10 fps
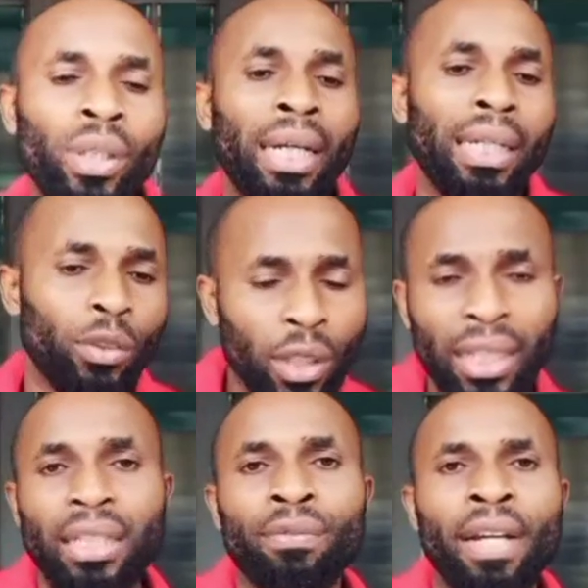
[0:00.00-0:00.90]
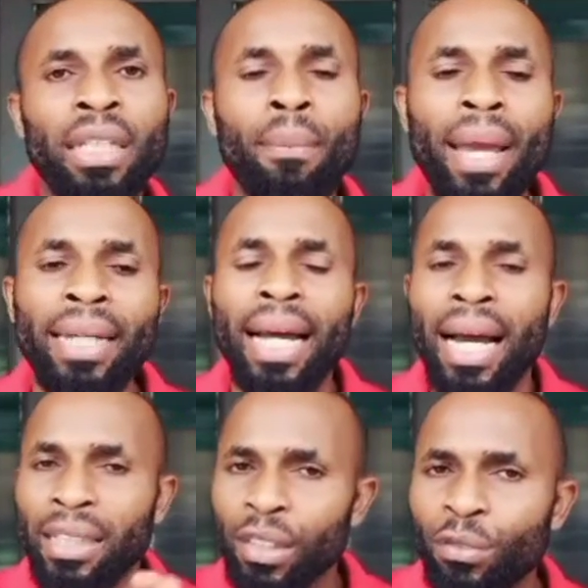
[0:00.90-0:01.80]
We can actually classify them either
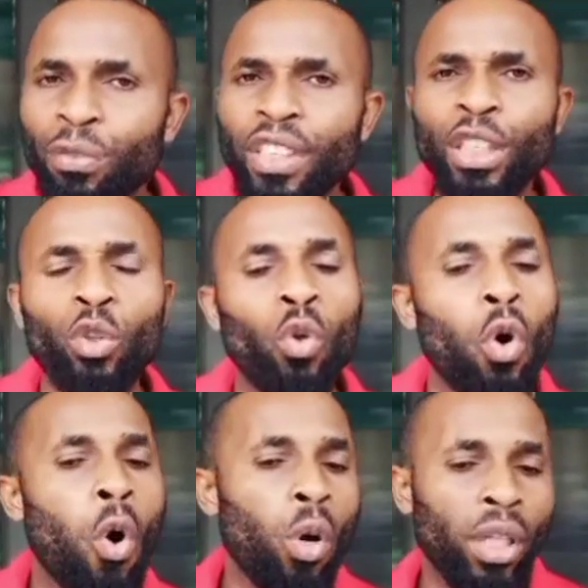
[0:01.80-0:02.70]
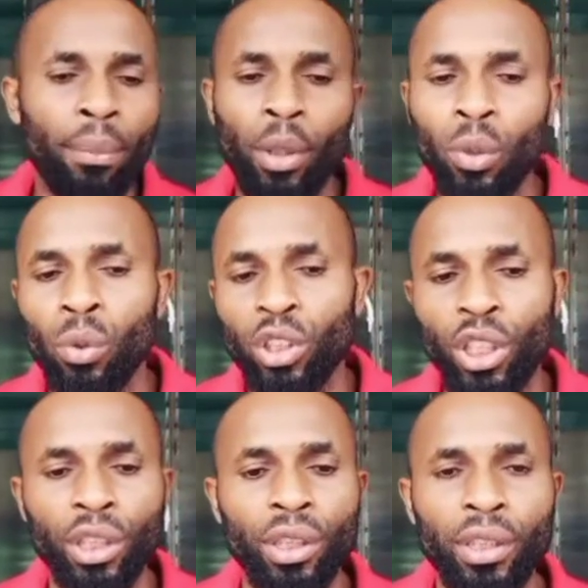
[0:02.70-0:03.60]
as physical or chemical
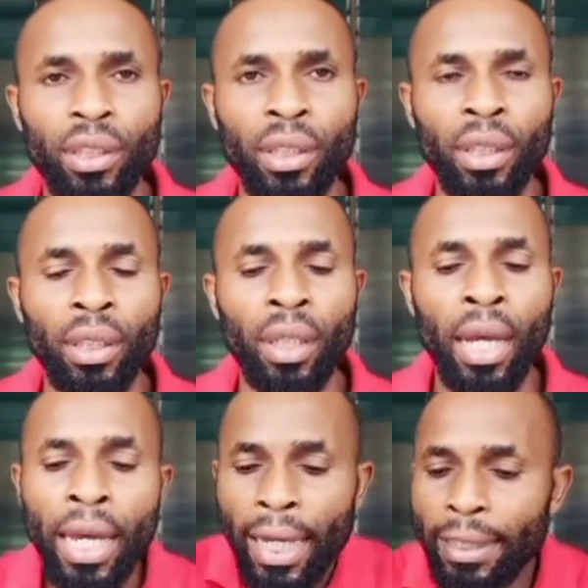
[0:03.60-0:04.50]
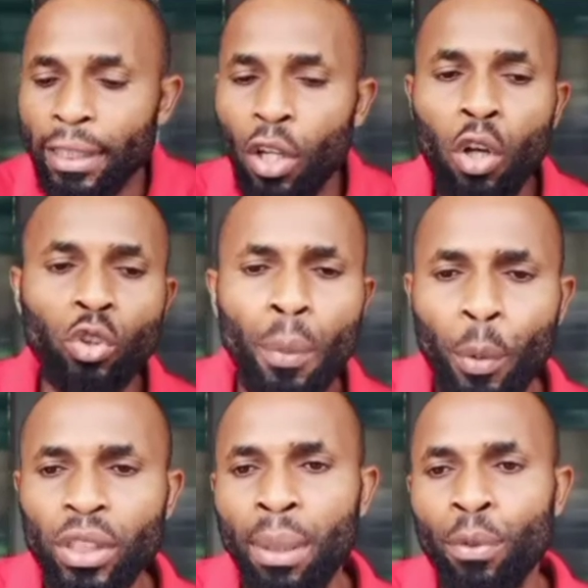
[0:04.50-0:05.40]
changes. It is also
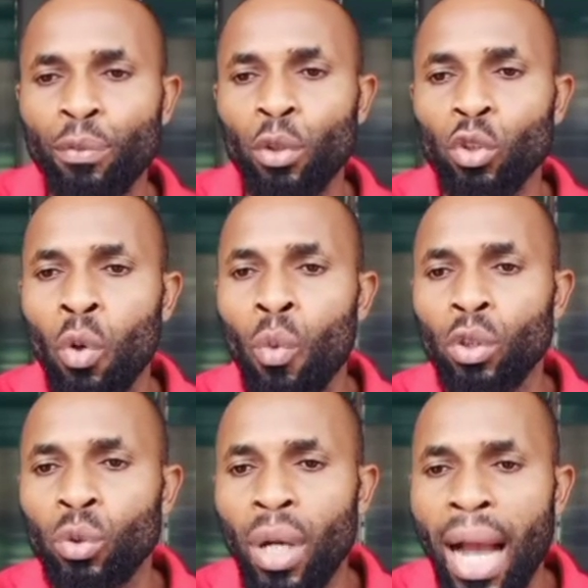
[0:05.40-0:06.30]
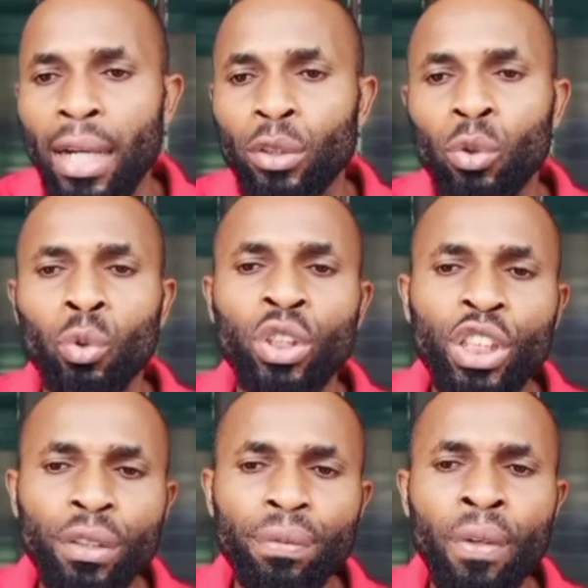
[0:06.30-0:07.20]
possible for someone to ask you to
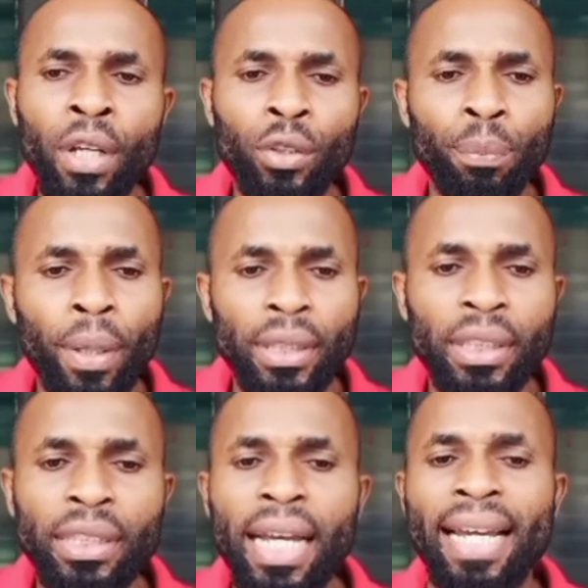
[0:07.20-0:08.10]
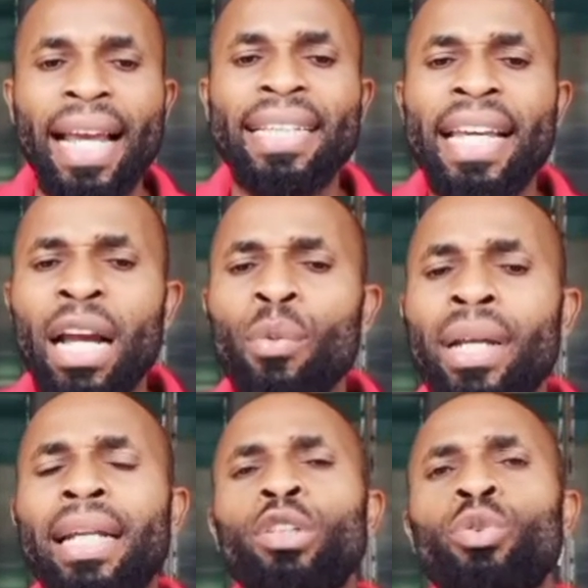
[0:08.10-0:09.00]
give the person the criteria we
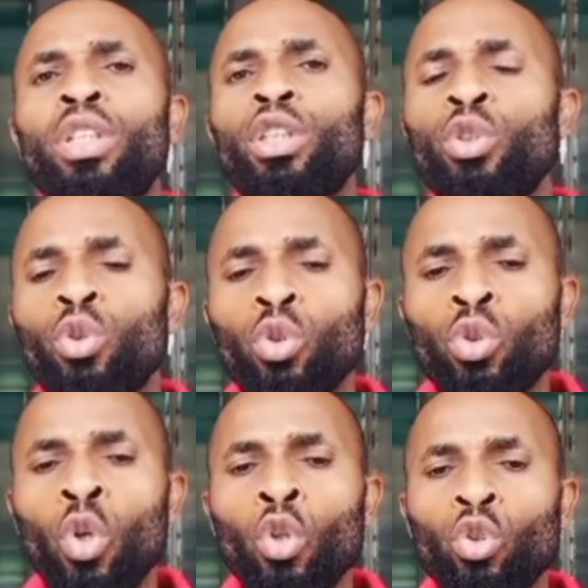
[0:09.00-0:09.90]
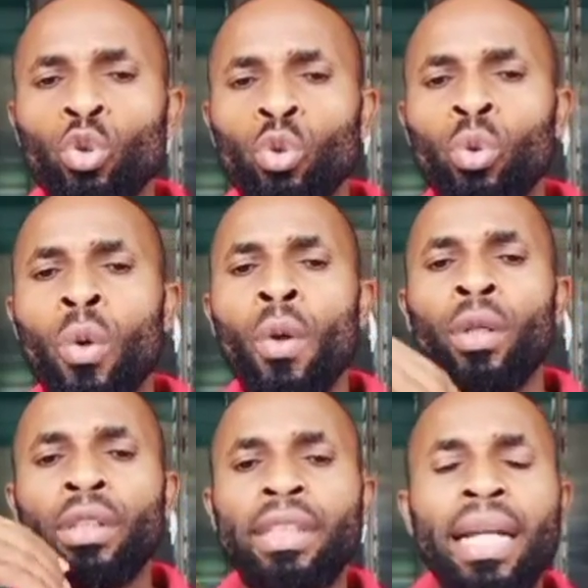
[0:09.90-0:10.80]
can actually use to
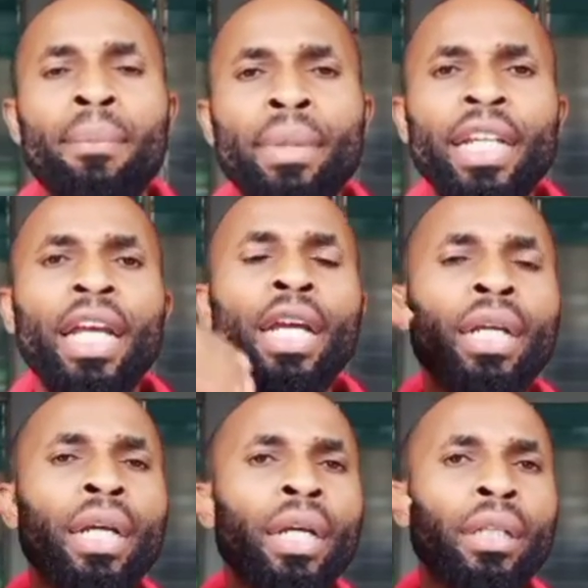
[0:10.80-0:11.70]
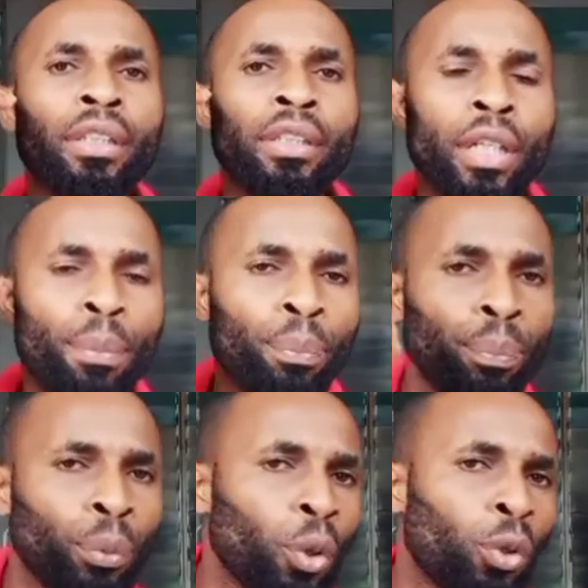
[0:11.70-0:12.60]
determine
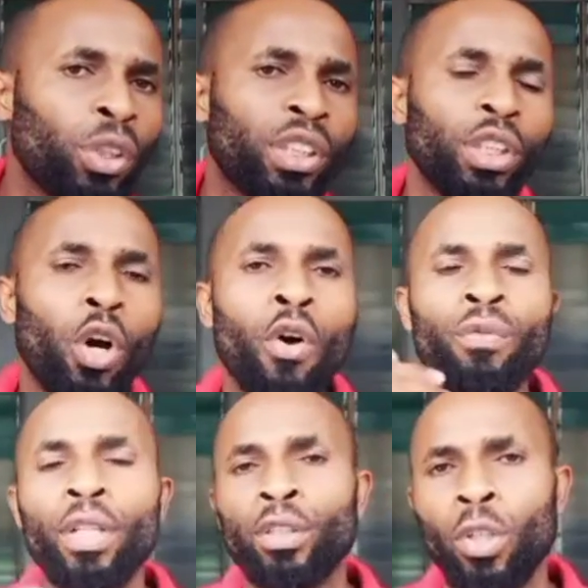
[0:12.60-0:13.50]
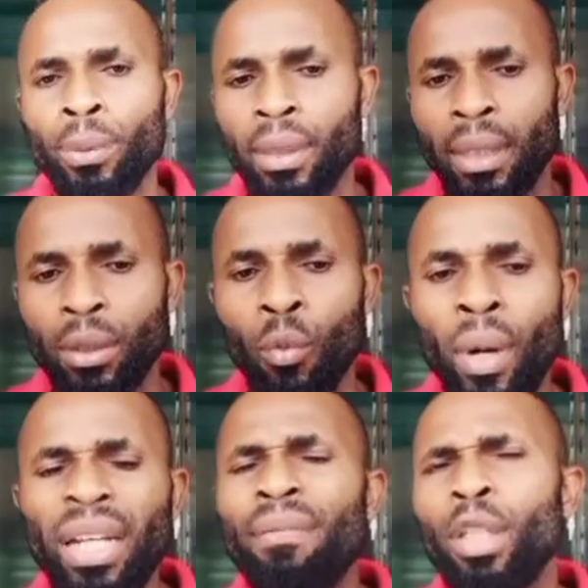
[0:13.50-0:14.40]
the purity of a substance.
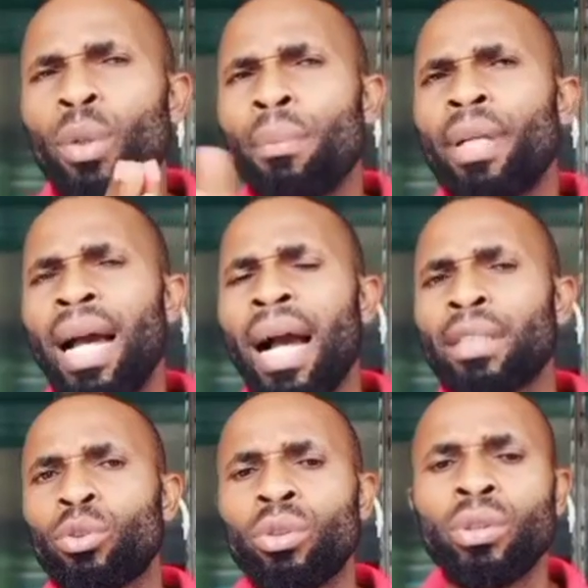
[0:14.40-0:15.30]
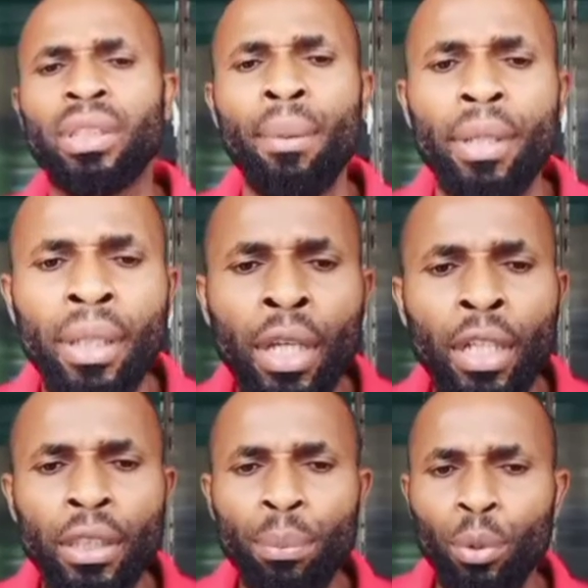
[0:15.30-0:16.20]
Whenever you are being asked to
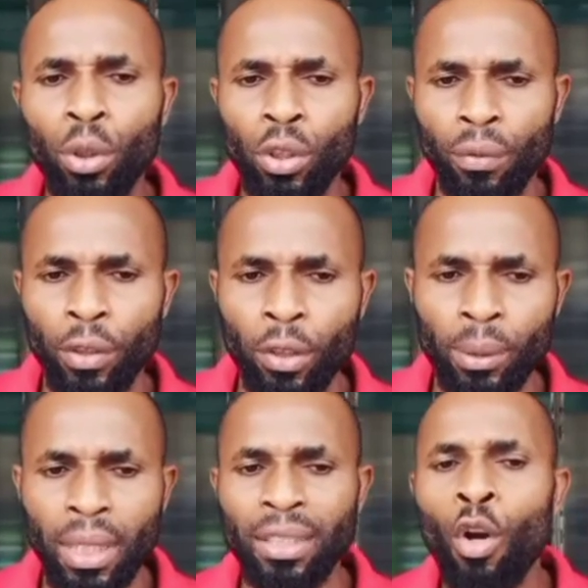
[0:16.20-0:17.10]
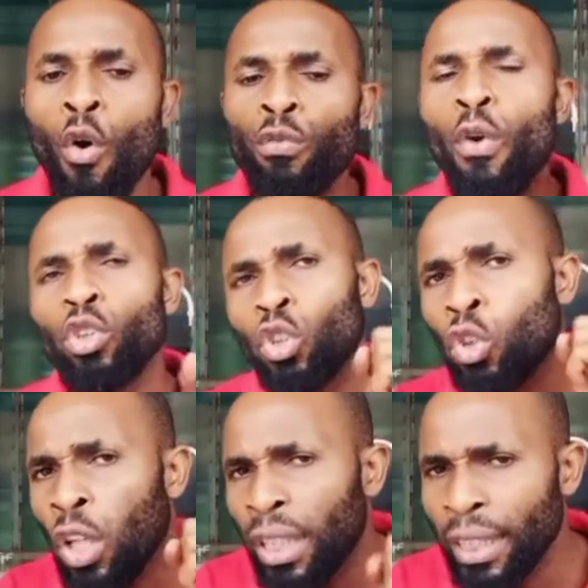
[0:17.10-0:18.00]
determine the purity of a substance, for
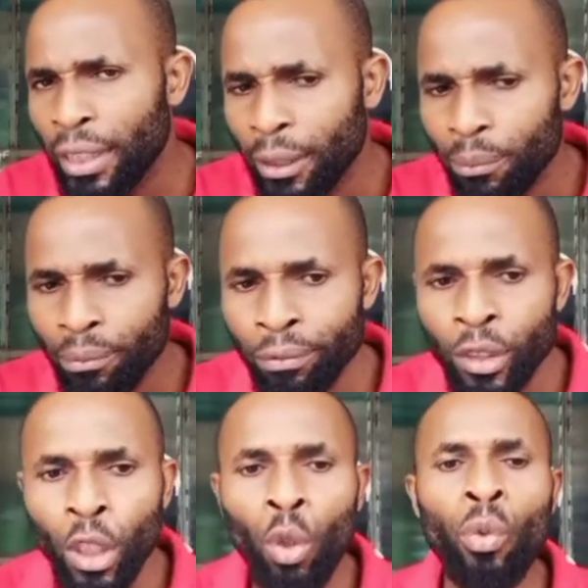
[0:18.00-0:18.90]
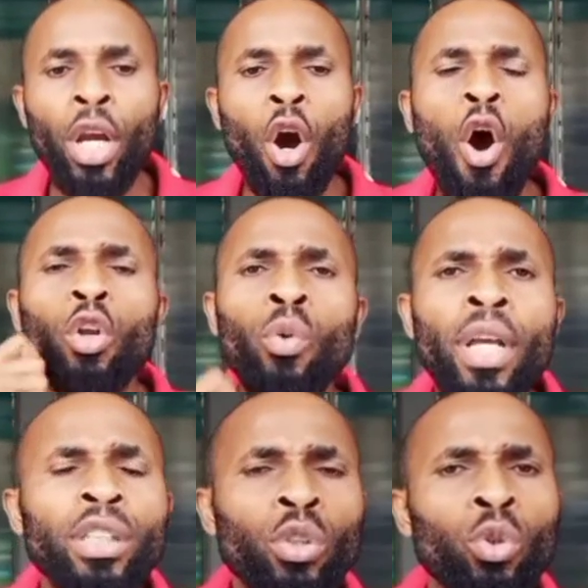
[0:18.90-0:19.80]
solid, we
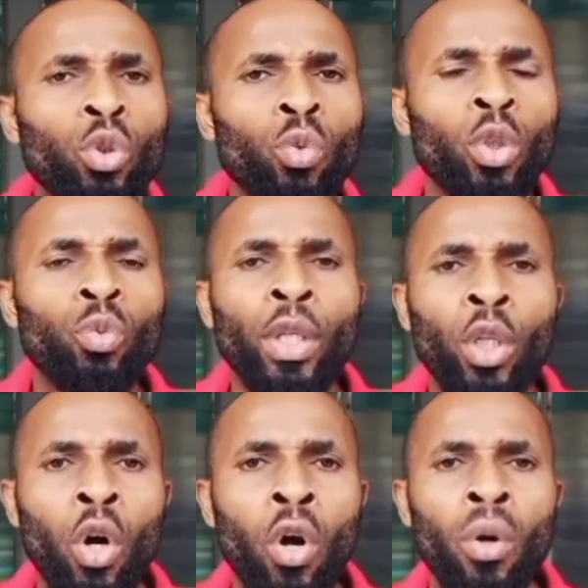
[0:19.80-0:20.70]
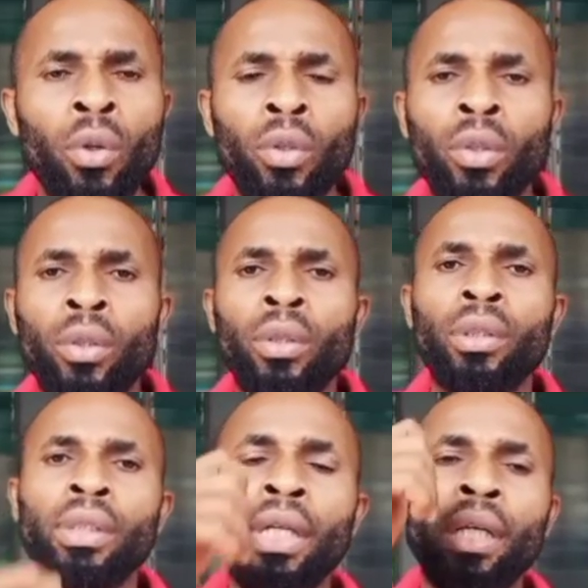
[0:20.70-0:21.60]
always use what we
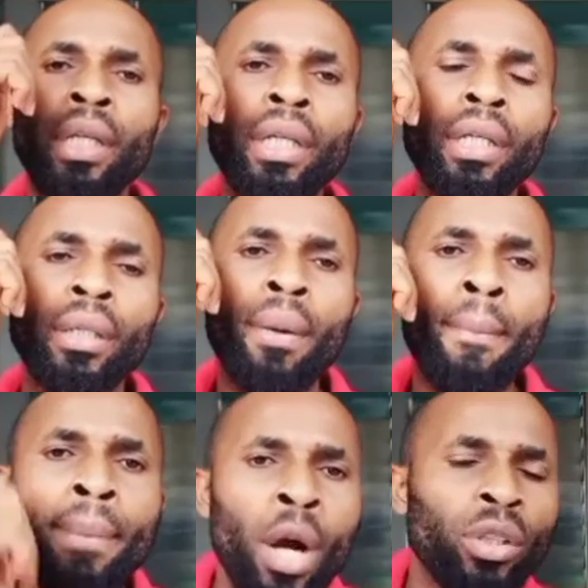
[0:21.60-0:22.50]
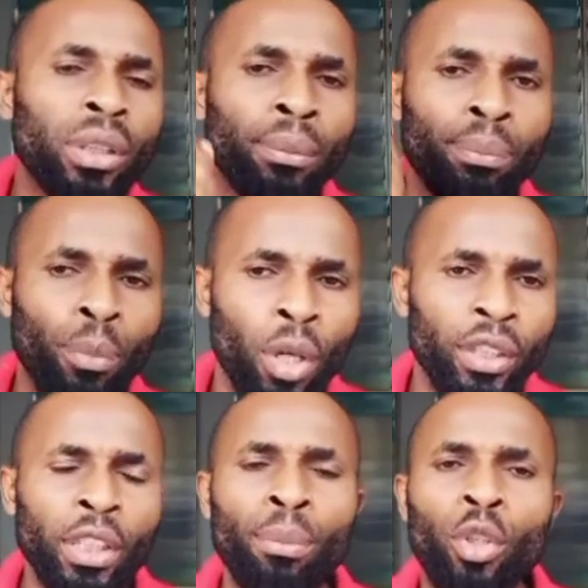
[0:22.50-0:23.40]
call the melting
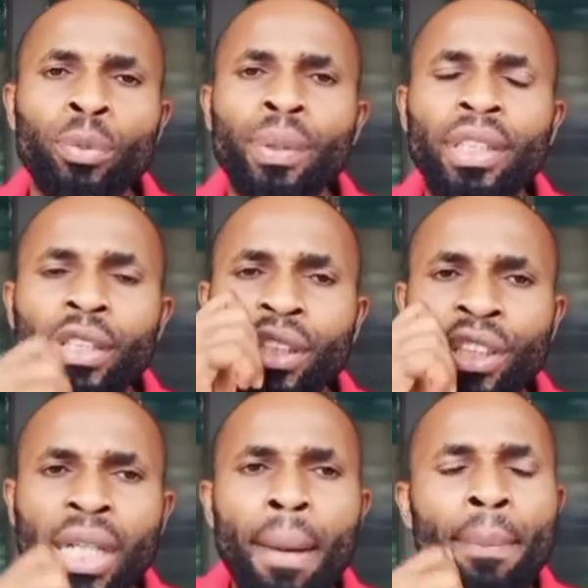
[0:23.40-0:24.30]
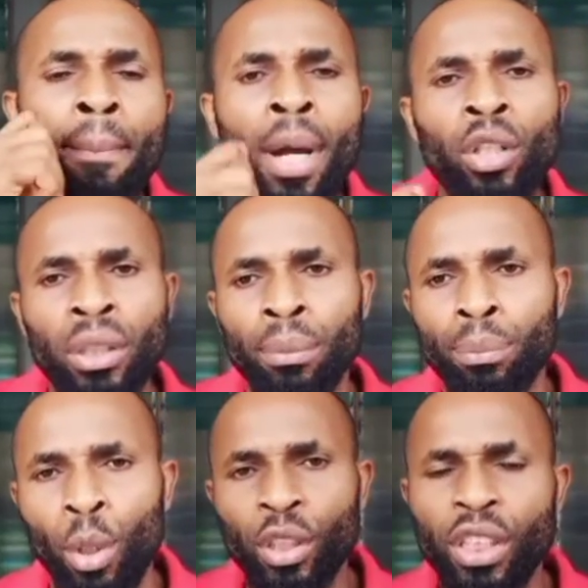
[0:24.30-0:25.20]
point. It must be sharp melting
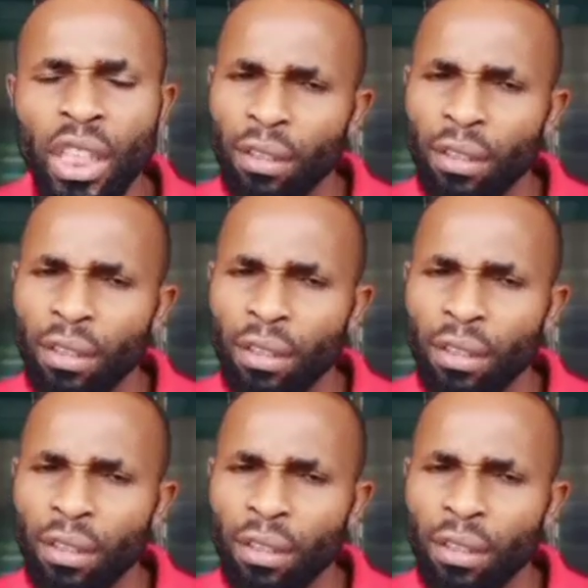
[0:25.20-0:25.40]
point.